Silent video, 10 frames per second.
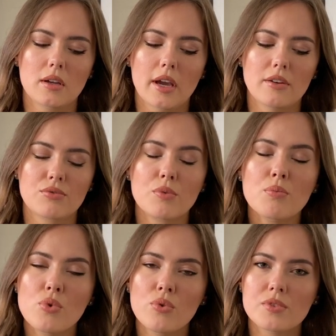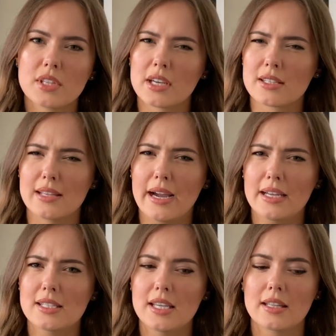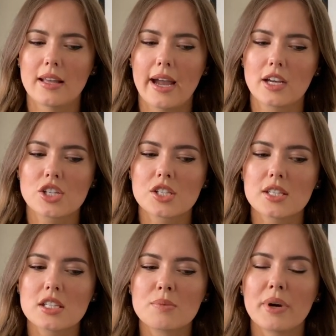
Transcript: of removes the anxiety and the anxiousness,